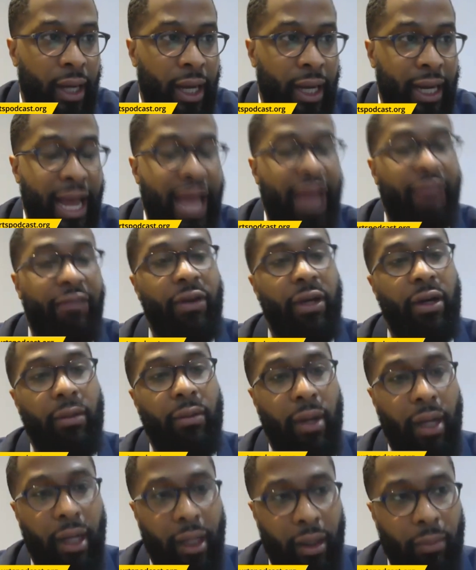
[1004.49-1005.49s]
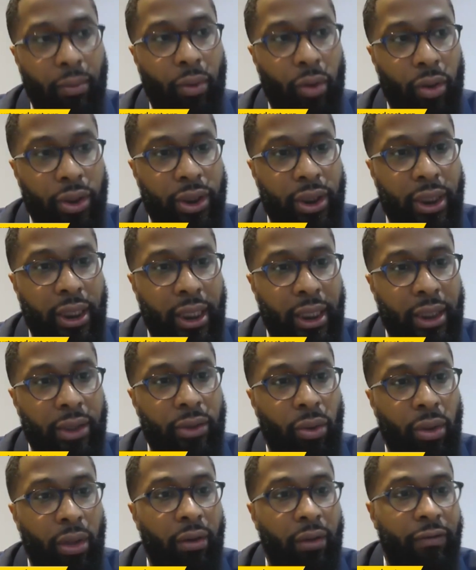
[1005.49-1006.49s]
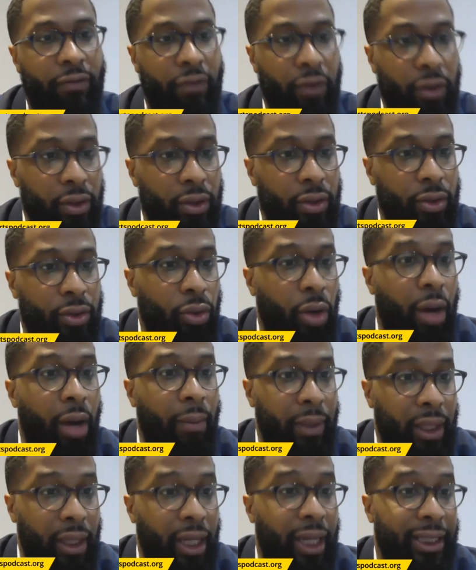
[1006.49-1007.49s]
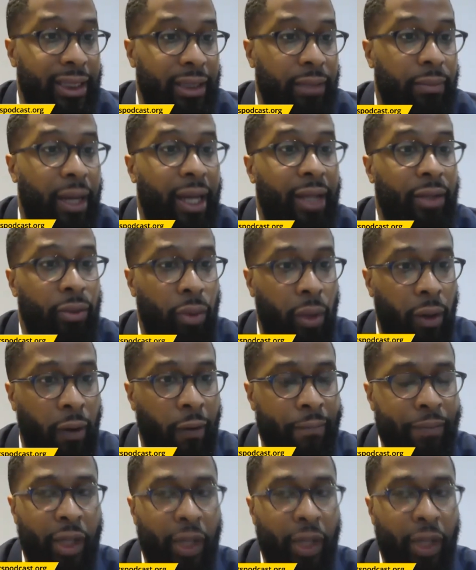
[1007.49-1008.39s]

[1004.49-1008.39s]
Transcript: And having an abortion is going to further traumatize them as well.